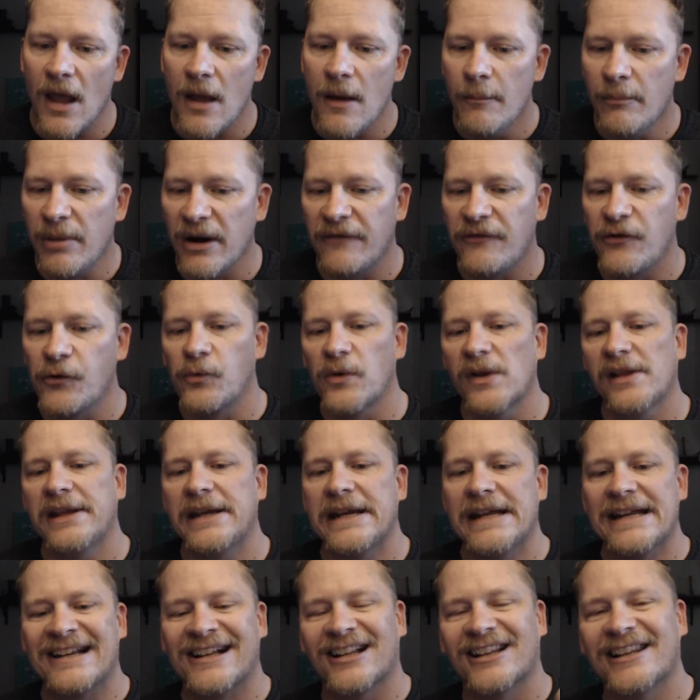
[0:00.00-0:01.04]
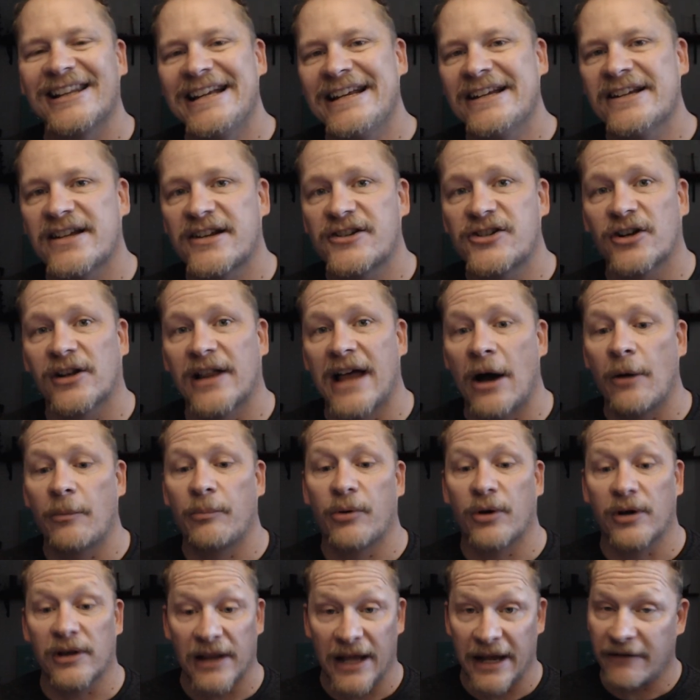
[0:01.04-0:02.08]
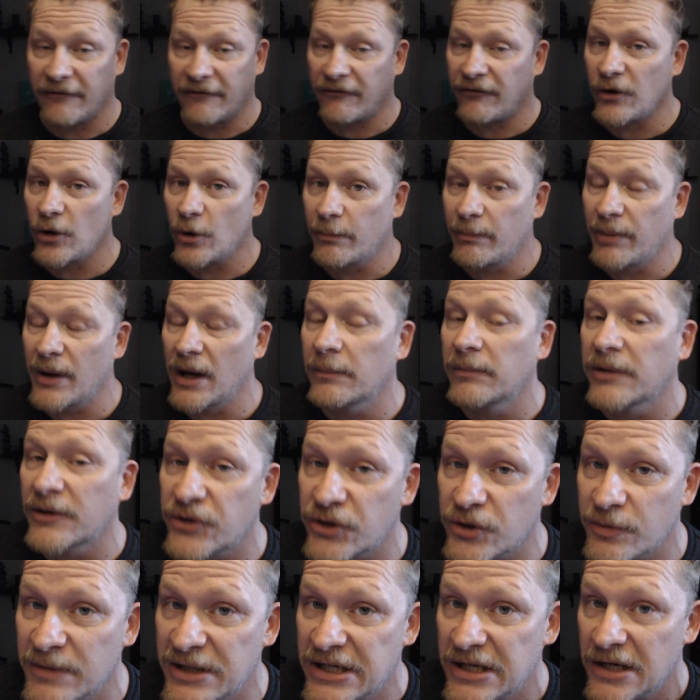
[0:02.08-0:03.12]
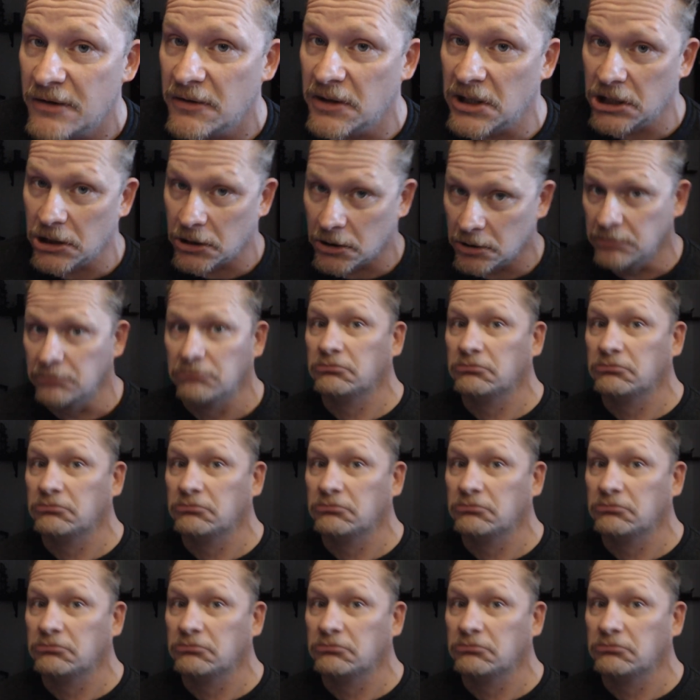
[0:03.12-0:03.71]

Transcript: But if you really need clean digital output, like for your published material,